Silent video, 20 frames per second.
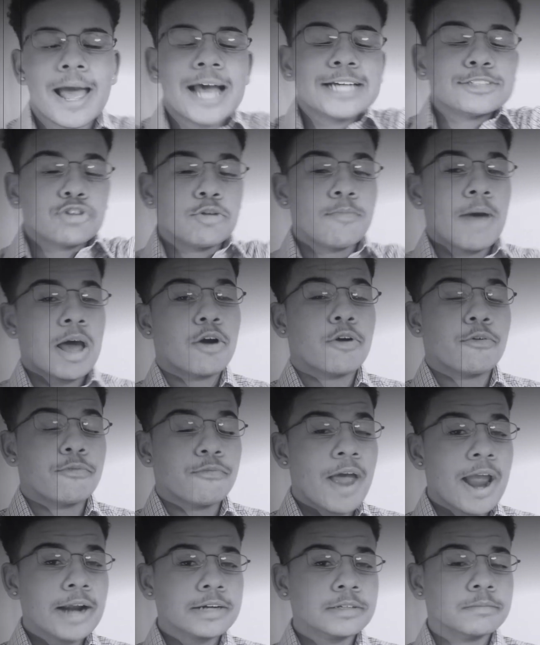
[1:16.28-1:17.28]
As a matter of
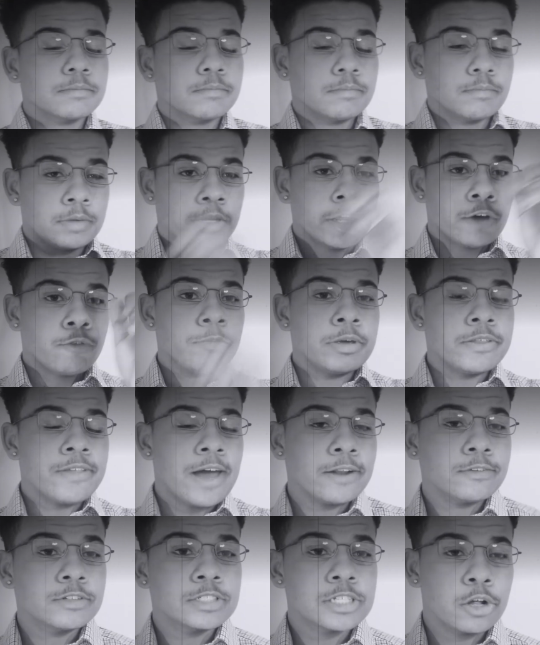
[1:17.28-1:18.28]
fact, give me
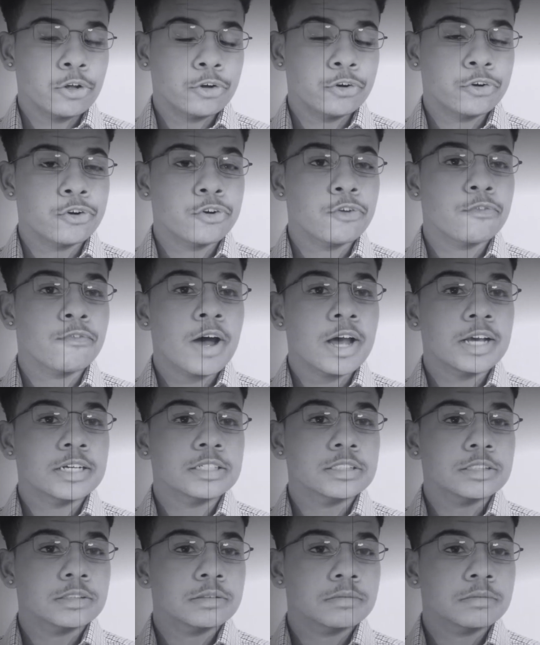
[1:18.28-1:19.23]
that cellular device.